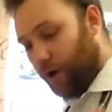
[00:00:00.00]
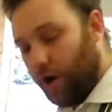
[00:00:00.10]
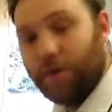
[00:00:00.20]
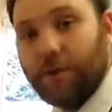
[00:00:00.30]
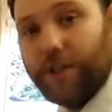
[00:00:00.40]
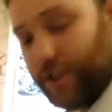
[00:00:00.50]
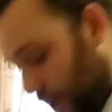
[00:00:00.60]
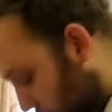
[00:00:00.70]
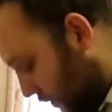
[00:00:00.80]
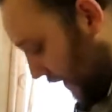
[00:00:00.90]
all I'm going to
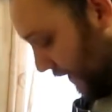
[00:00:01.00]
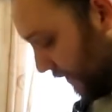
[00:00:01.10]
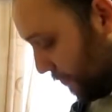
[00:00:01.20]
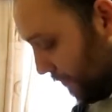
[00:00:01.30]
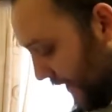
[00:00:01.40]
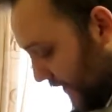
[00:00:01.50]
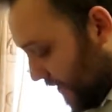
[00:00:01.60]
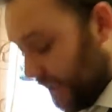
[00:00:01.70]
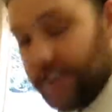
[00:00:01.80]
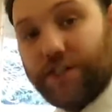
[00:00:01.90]
do is mix
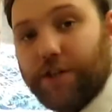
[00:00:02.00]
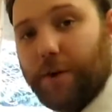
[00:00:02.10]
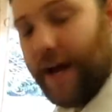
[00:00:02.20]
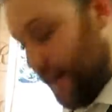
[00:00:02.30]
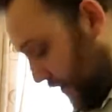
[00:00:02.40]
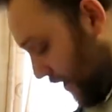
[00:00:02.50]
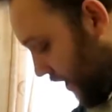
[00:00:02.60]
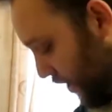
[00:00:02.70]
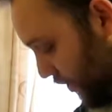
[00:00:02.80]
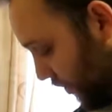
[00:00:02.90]
these two in
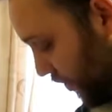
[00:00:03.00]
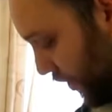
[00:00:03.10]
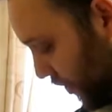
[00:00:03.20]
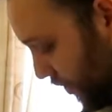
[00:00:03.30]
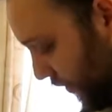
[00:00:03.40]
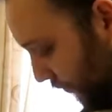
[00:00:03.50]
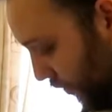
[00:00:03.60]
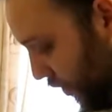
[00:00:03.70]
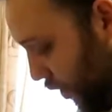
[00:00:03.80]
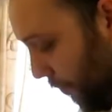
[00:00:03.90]
just
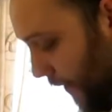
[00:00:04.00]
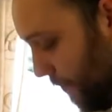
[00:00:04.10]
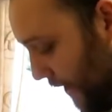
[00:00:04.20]
for a couple of